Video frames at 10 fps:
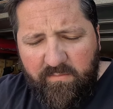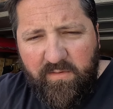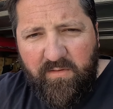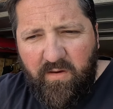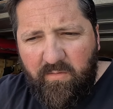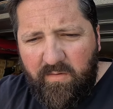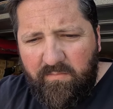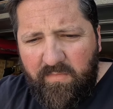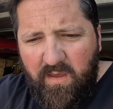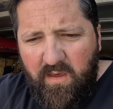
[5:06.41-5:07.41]
So all
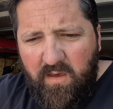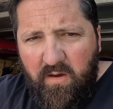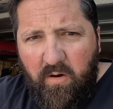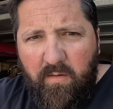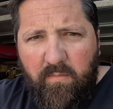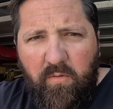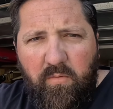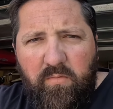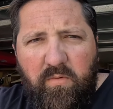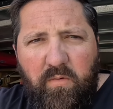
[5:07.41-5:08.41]

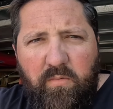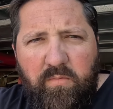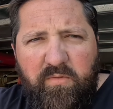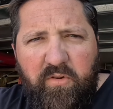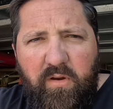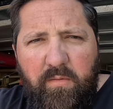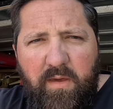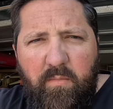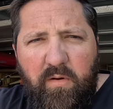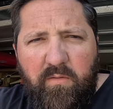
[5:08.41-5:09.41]
right, I'll join you
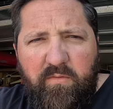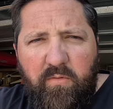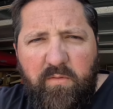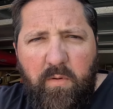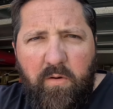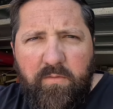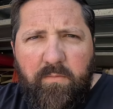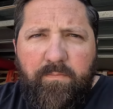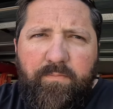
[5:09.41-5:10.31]
again when I've drilled some holes.